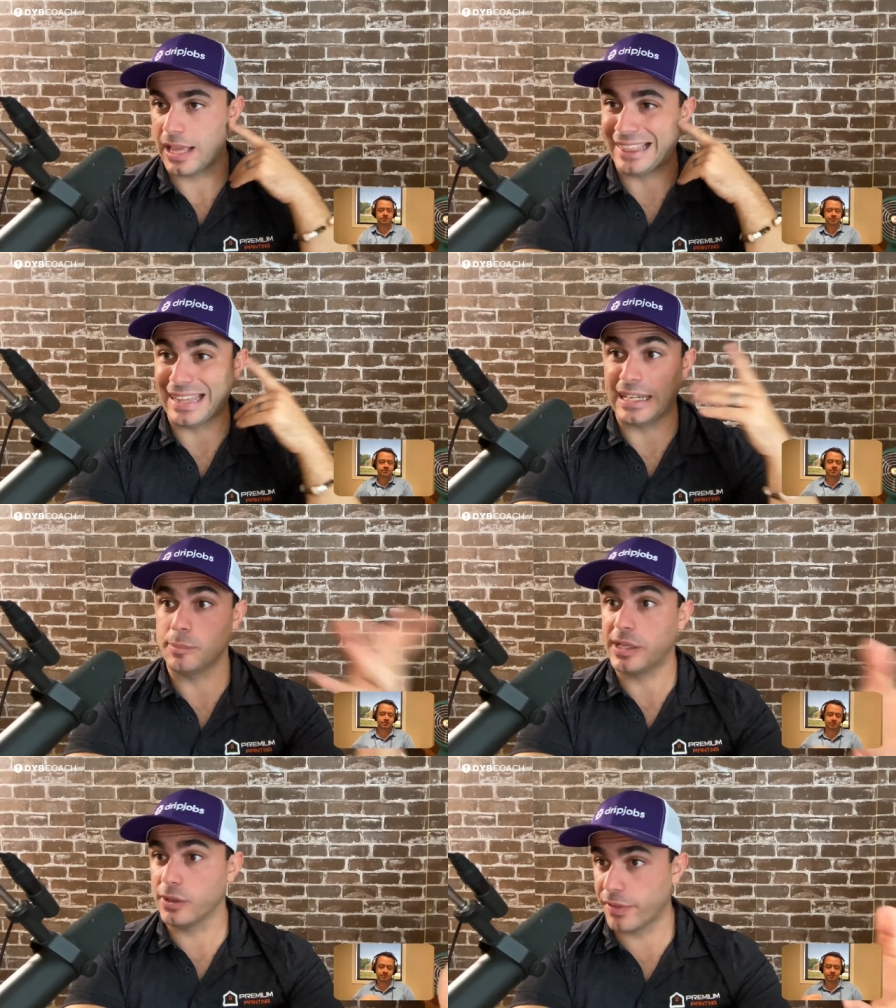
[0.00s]
let
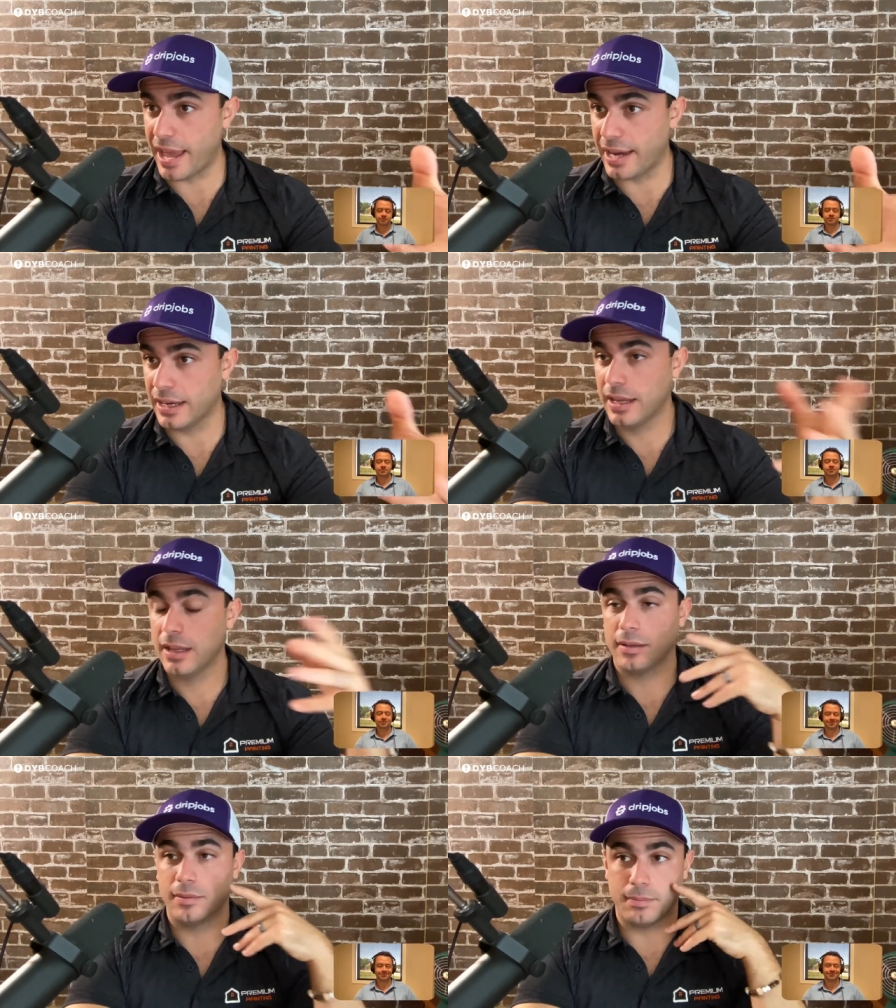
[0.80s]
him hear that,
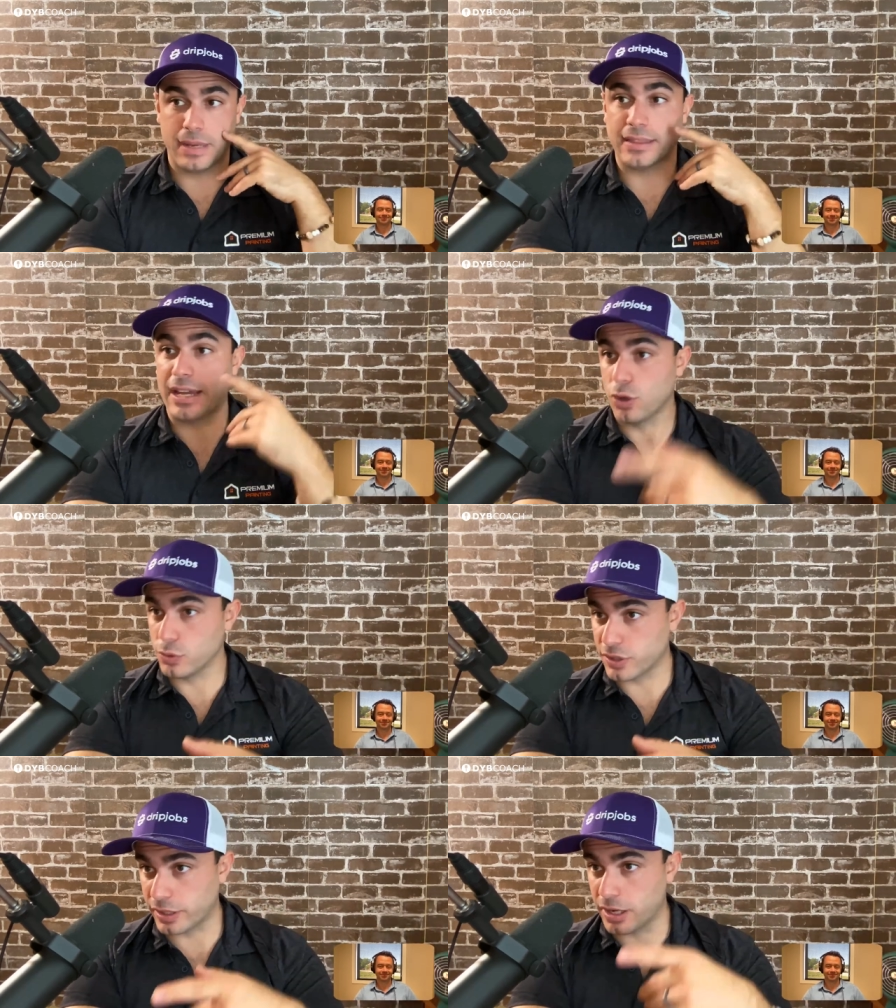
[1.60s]
mm-hmm. make that
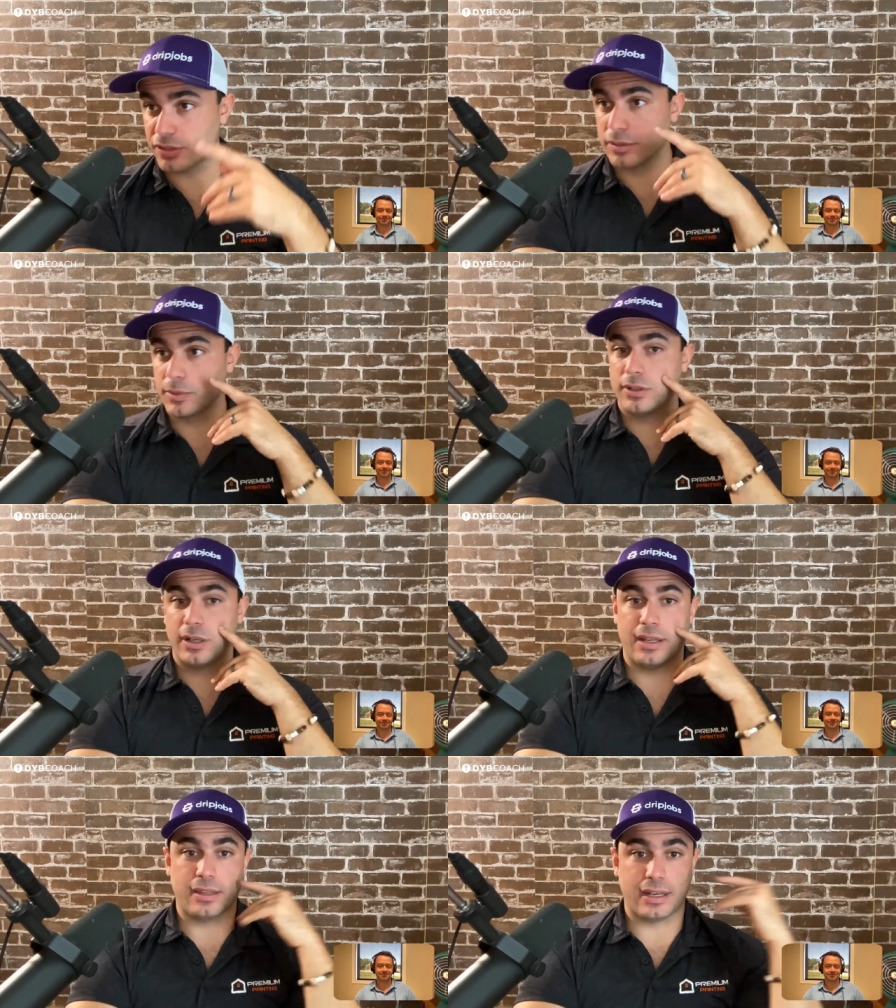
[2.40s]
known to the
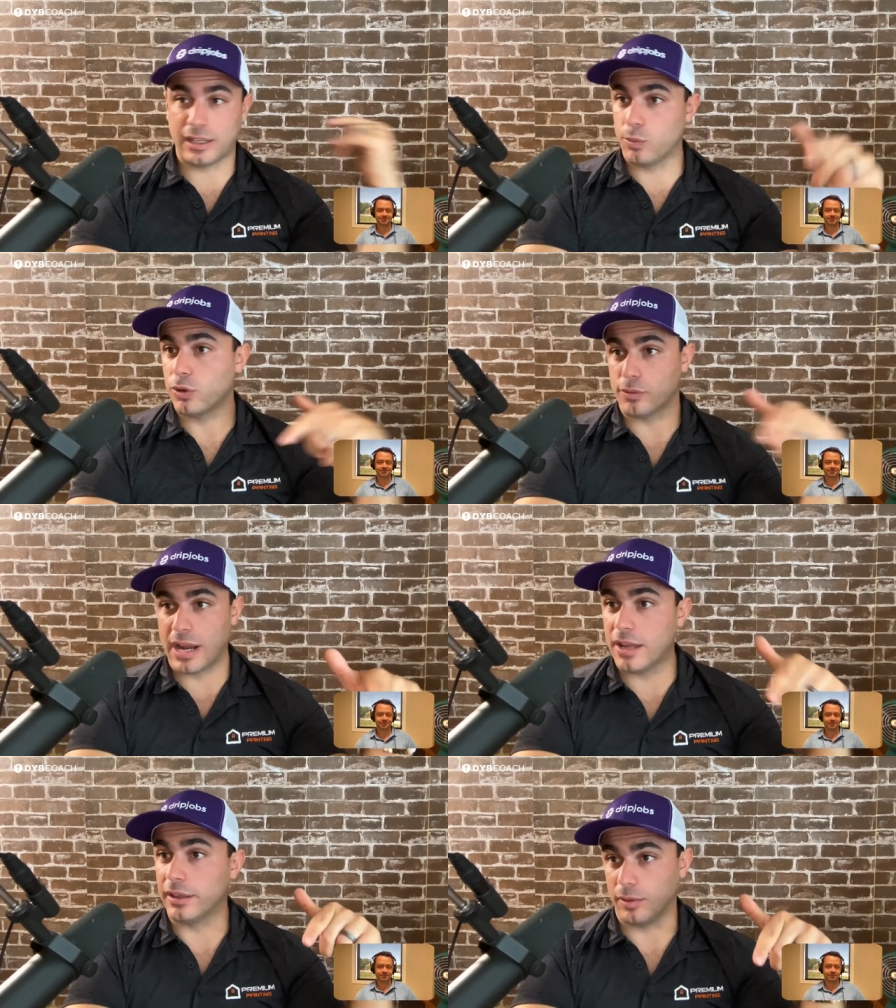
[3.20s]
customer. And then anyone
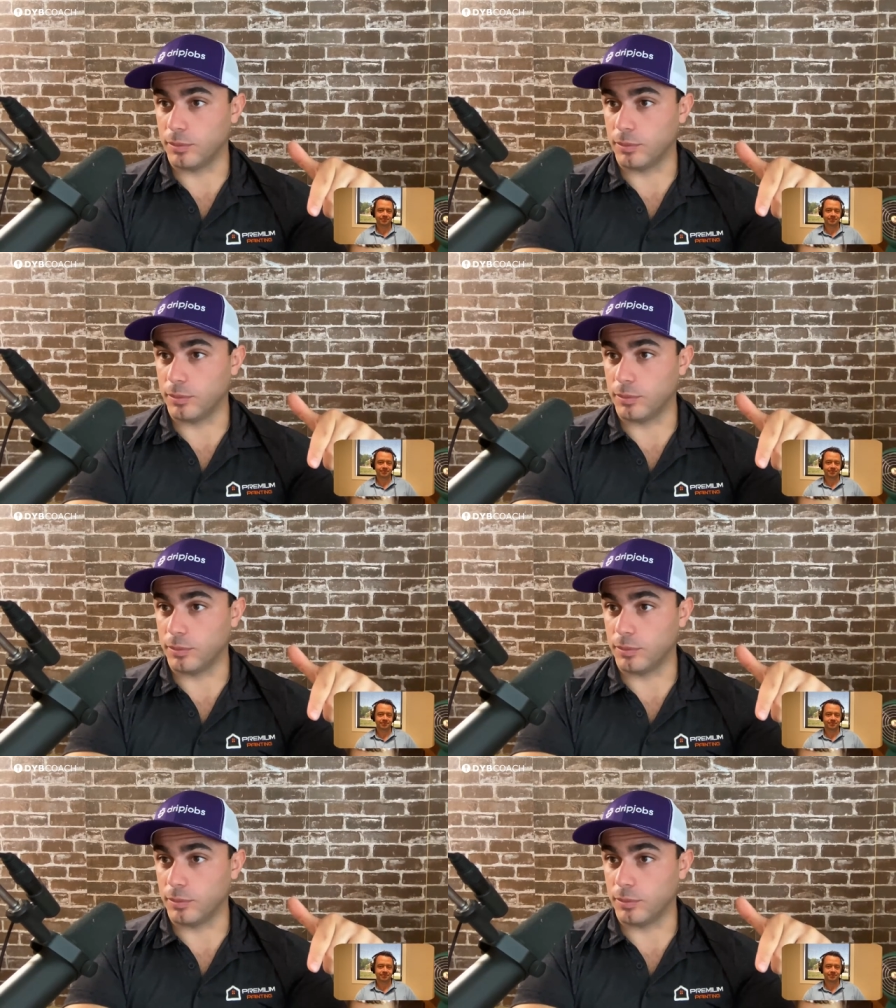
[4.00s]
around him